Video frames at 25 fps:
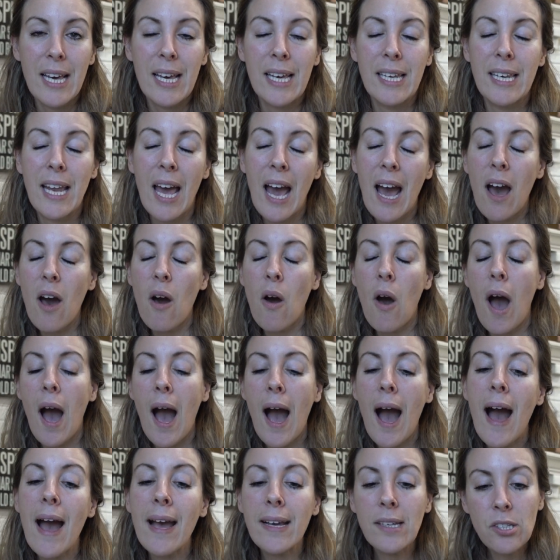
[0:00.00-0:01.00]
Now,
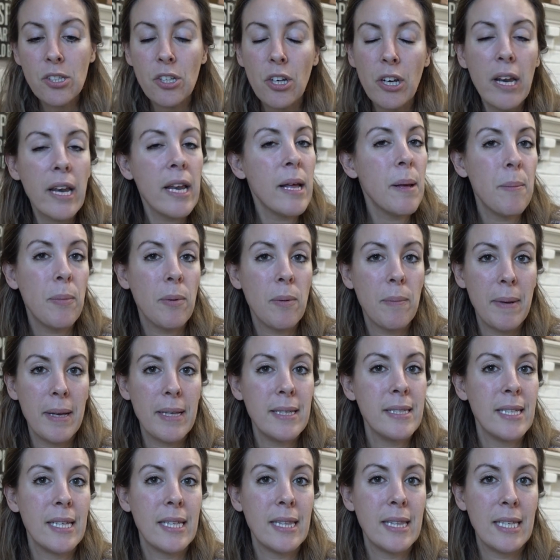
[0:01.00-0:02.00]
I started
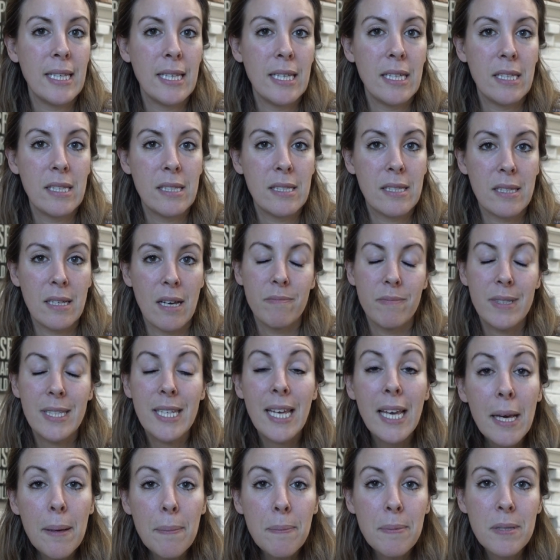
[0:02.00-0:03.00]
implementing these
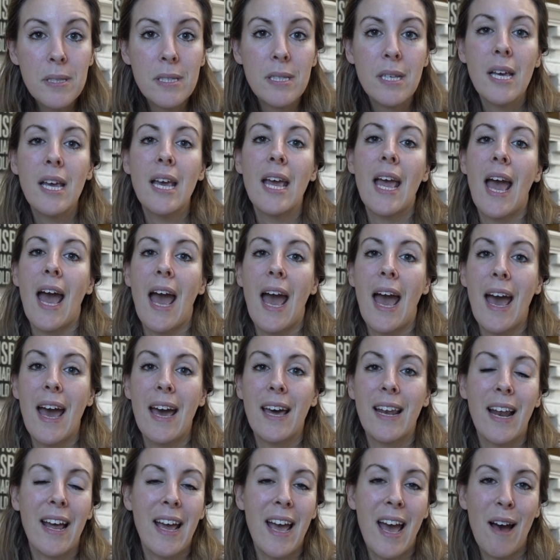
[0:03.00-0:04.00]
tips,
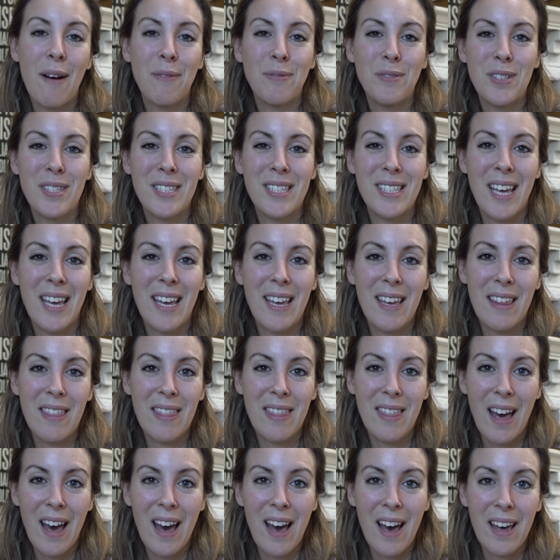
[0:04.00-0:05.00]
and I have to
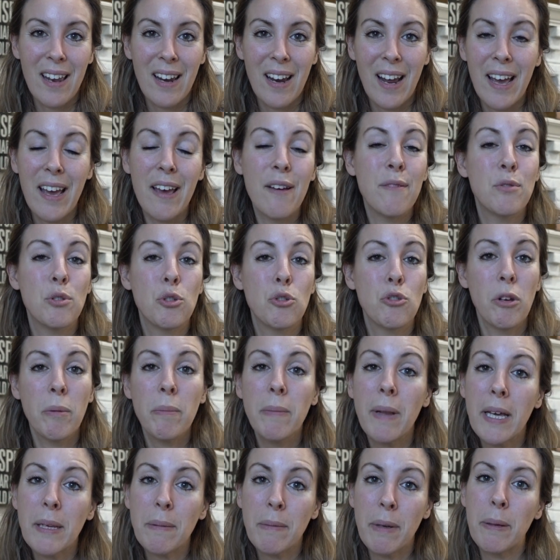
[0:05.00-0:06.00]
say that I have
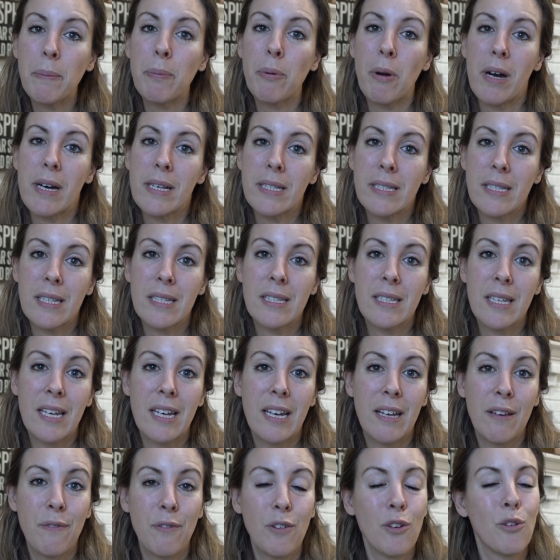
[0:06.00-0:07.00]
streamlined my process
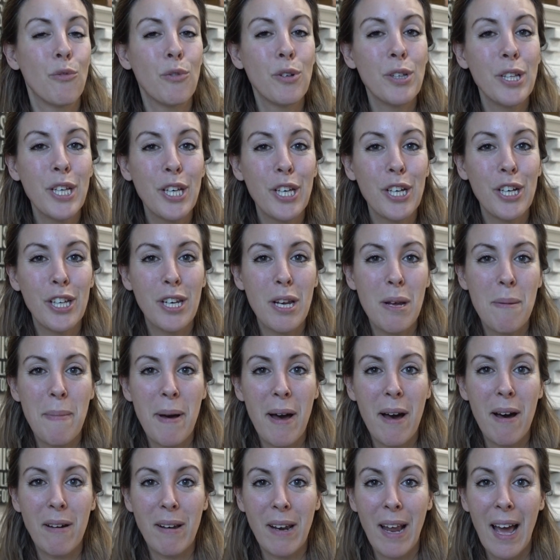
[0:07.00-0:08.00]
and I feel really good
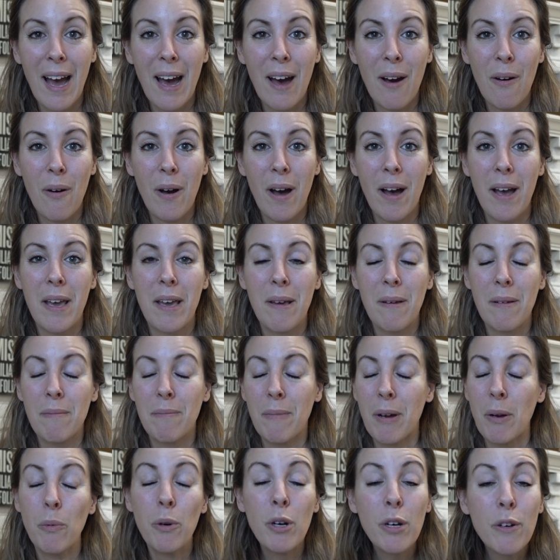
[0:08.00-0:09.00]
about how
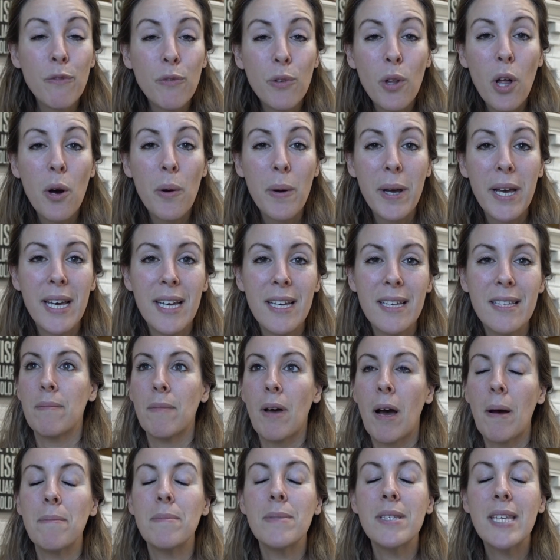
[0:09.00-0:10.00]
my workflow
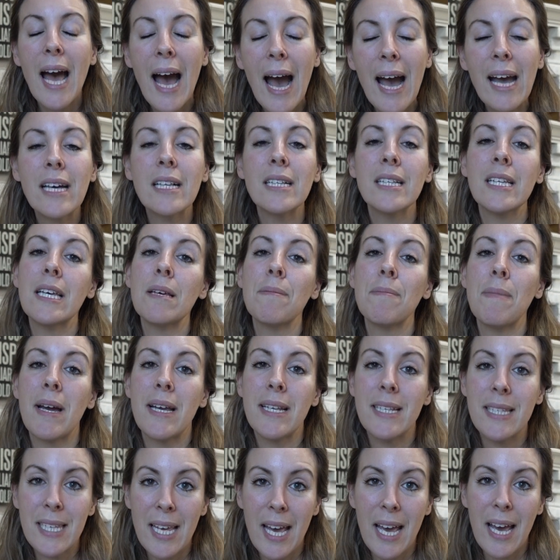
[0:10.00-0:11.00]
is. I'm tackling
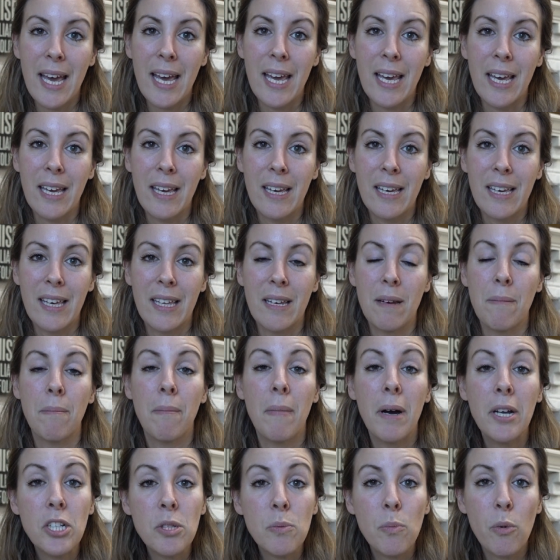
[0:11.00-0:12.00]
my day in a
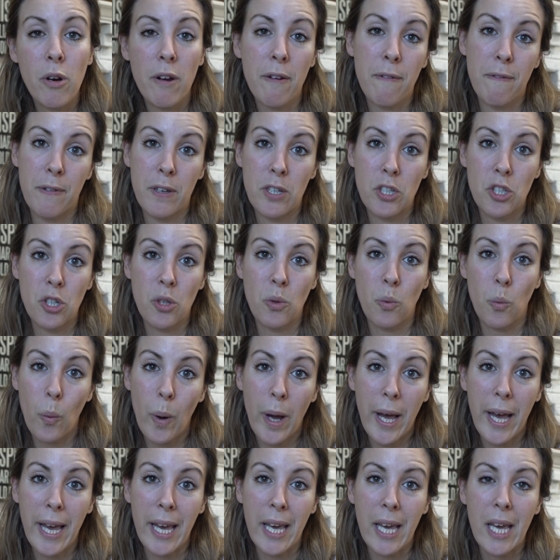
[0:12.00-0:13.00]
much more efficient
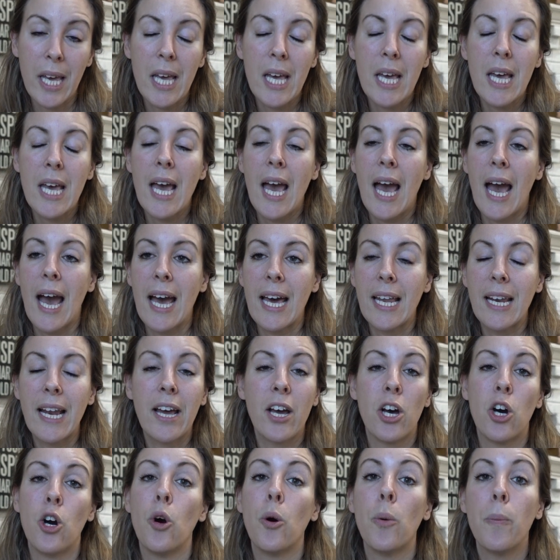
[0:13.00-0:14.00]
way, and
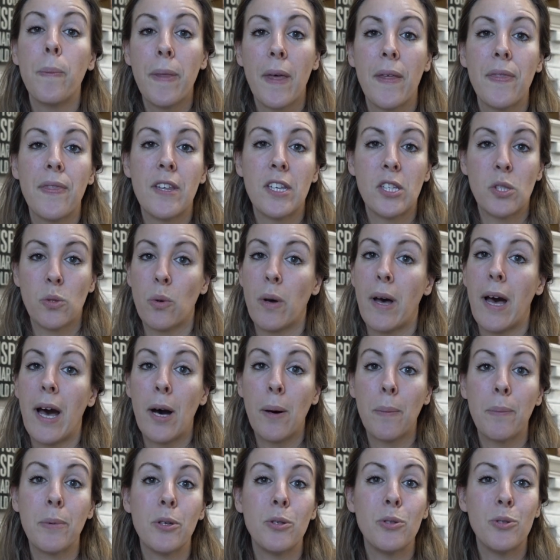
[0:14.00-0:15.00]
I hope that this will
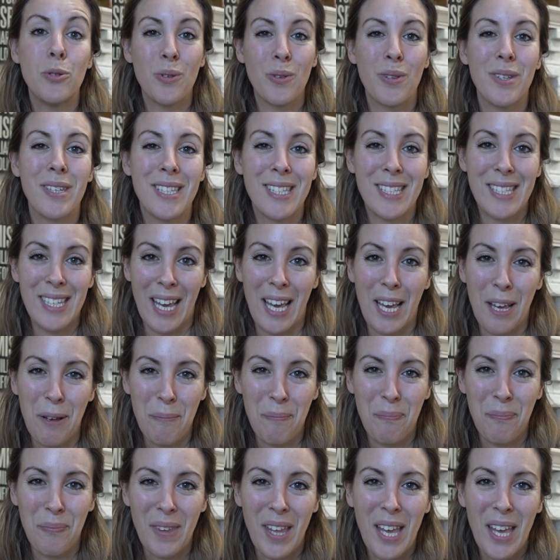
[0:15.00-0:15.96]
help you do the same.